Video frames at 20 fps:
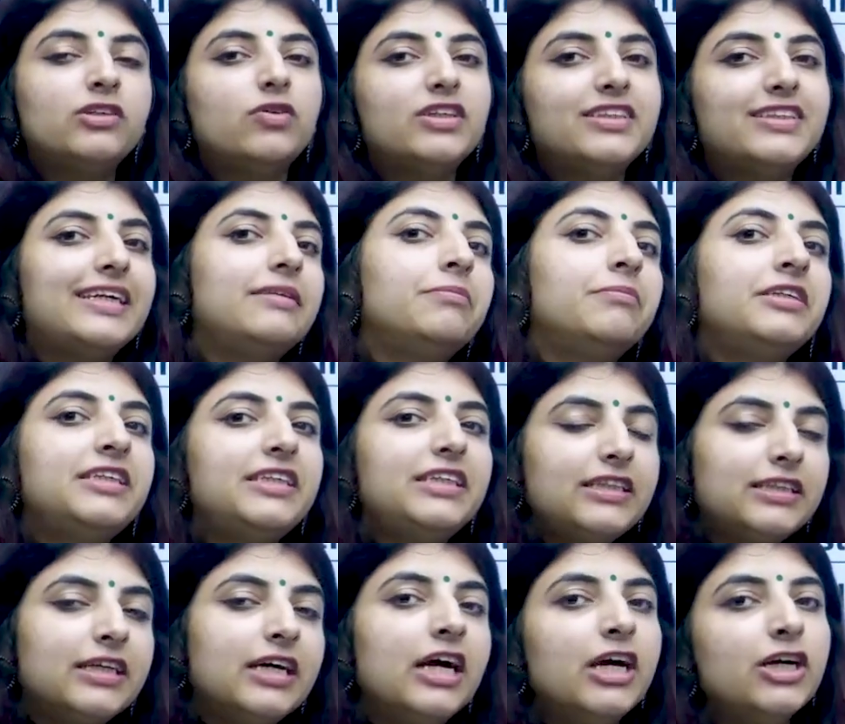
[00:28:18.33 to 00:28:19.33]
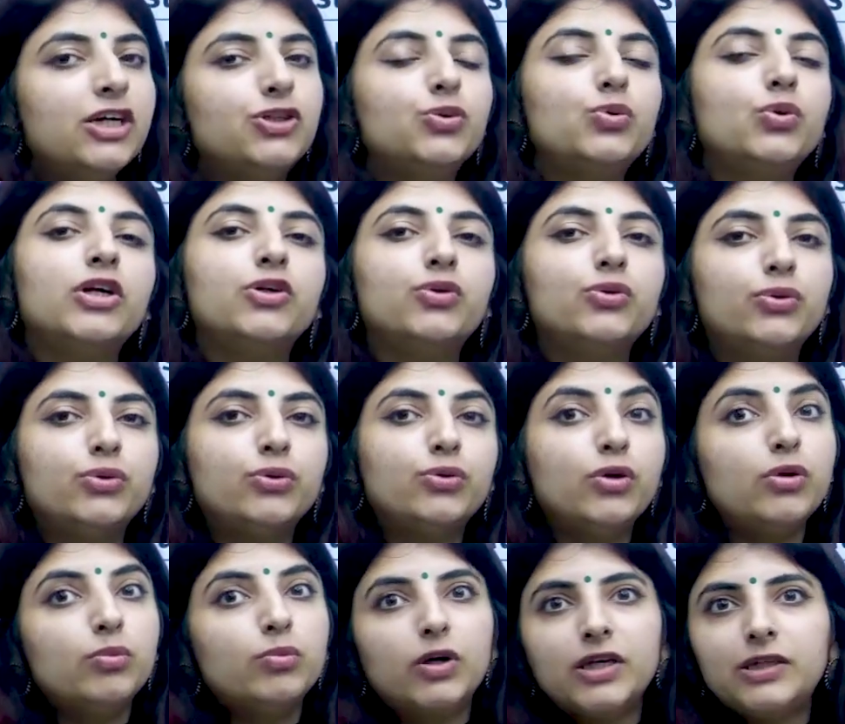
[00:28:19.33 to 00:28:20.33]
was admitted to a
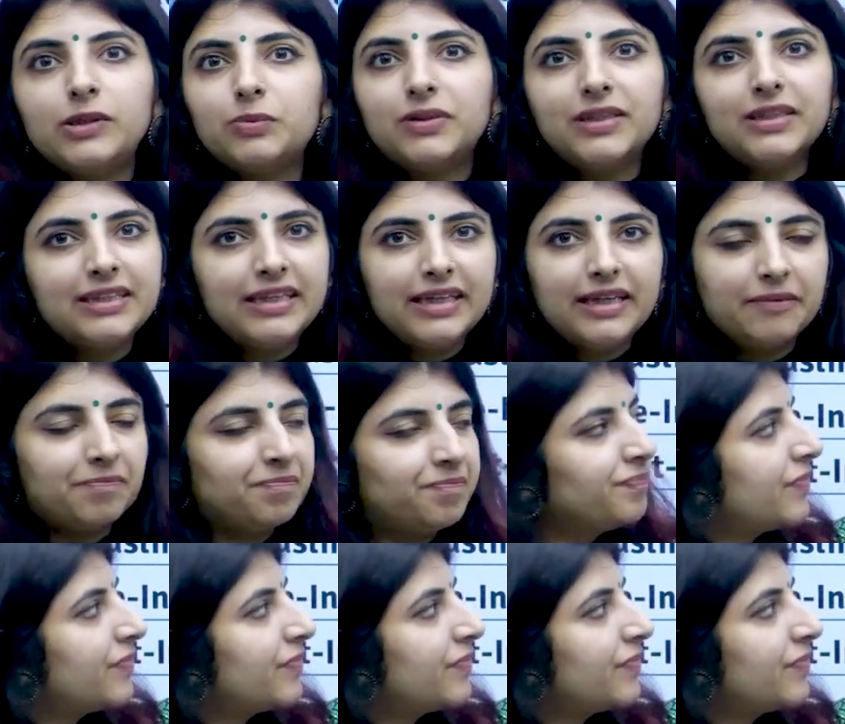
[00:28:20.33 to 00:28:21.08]
gurukul, what were they?